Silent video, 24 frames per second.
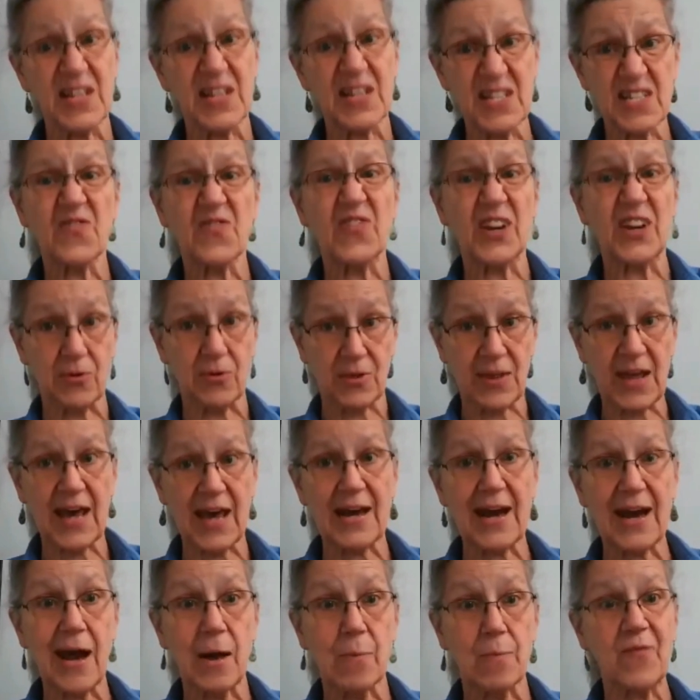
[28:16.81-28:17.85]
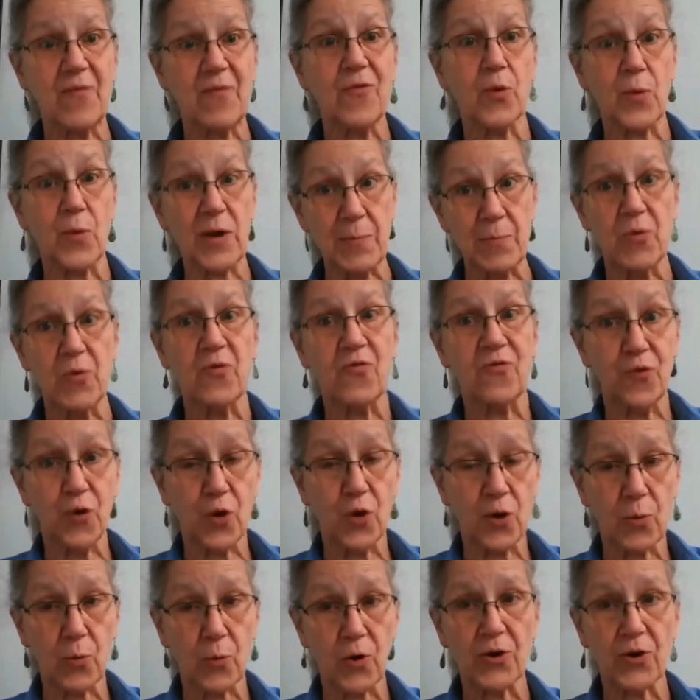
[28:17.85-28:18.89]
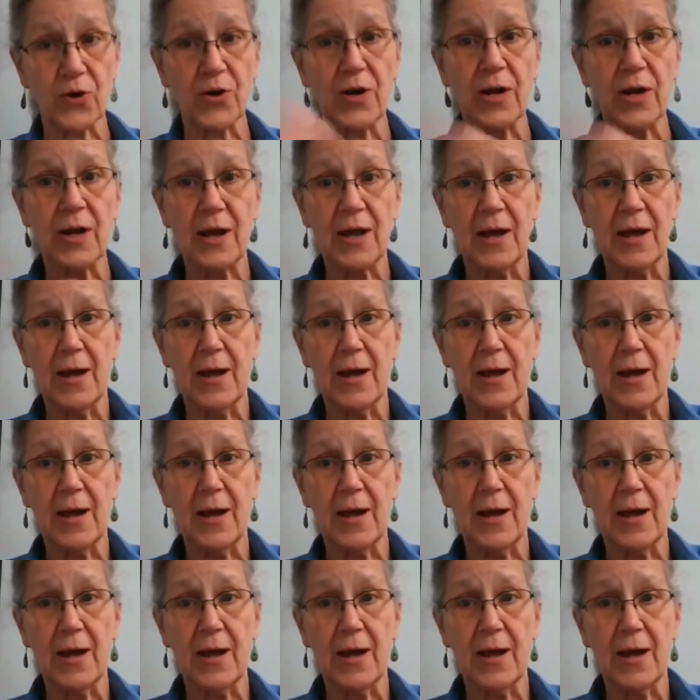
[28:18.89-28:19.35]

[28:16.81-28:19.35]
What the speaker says: Let's figure that out before we move forward.